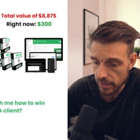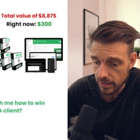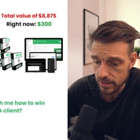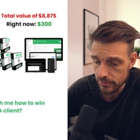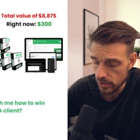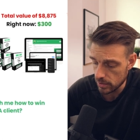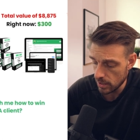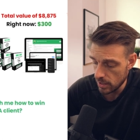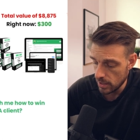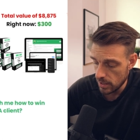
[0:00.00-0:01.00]
I can
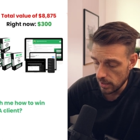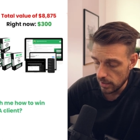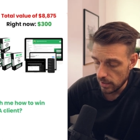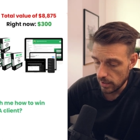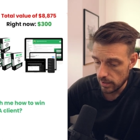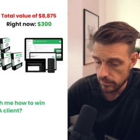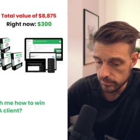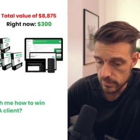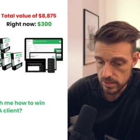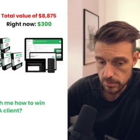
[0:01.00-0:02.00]
even
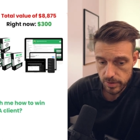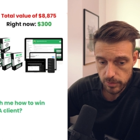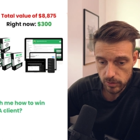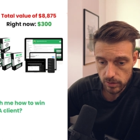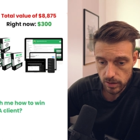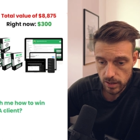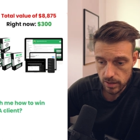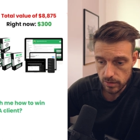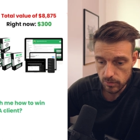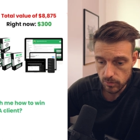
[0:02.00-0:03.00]
um, some people
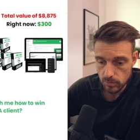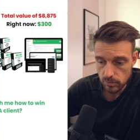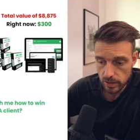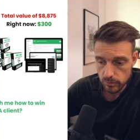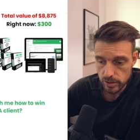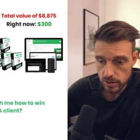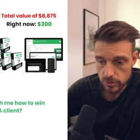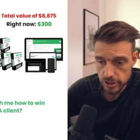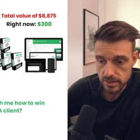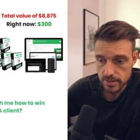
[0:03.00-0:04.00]
uh, like with
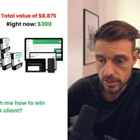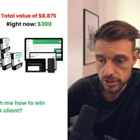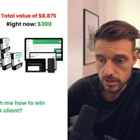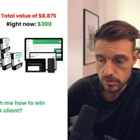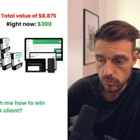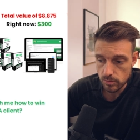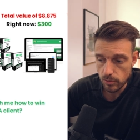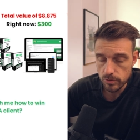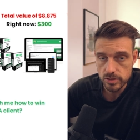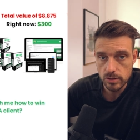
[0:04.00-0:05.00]
coaching sessions or
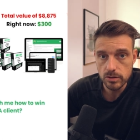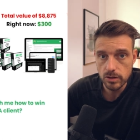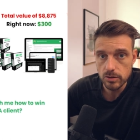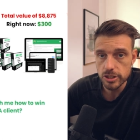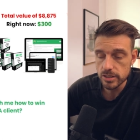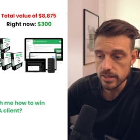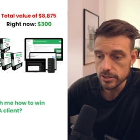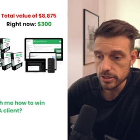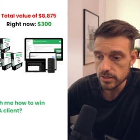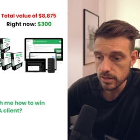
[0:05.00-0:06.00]
bonus co- coaching
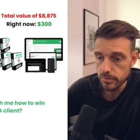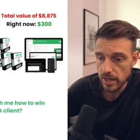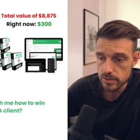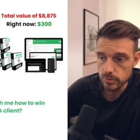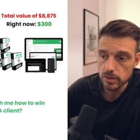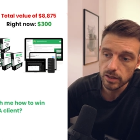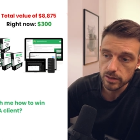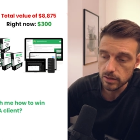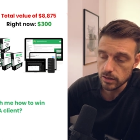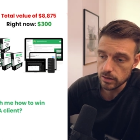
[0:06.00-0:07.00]
sessions in the past with like the